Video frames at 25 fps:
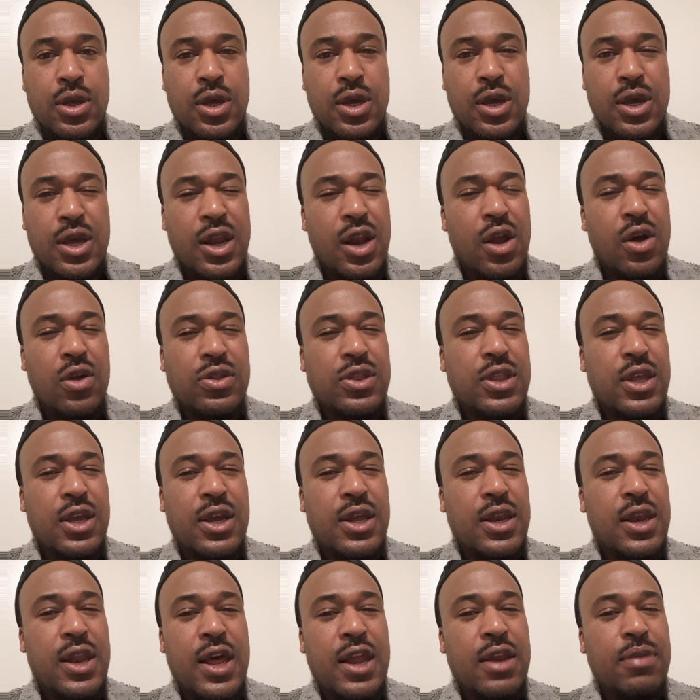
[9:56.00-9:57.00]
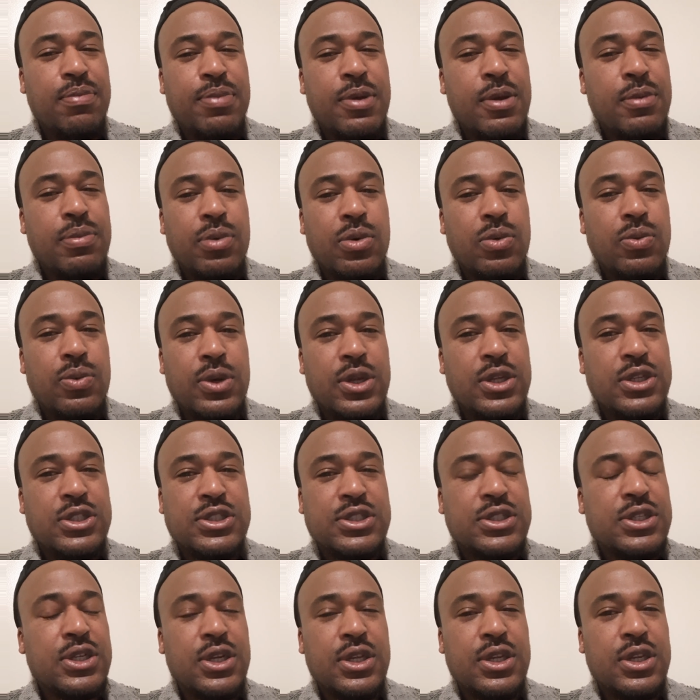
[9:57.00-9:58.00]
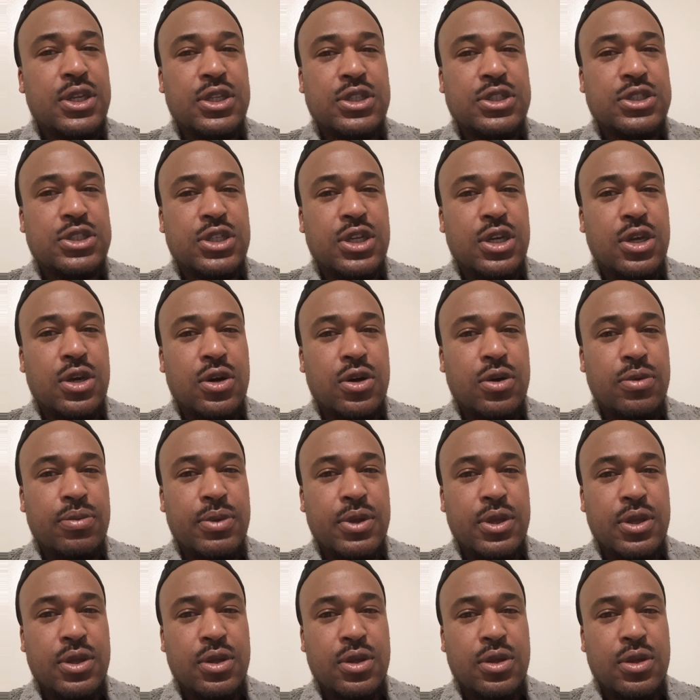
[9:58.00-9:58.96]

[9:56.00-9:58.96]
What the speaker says: And I don't think a lot of people really seeing this shit, homie.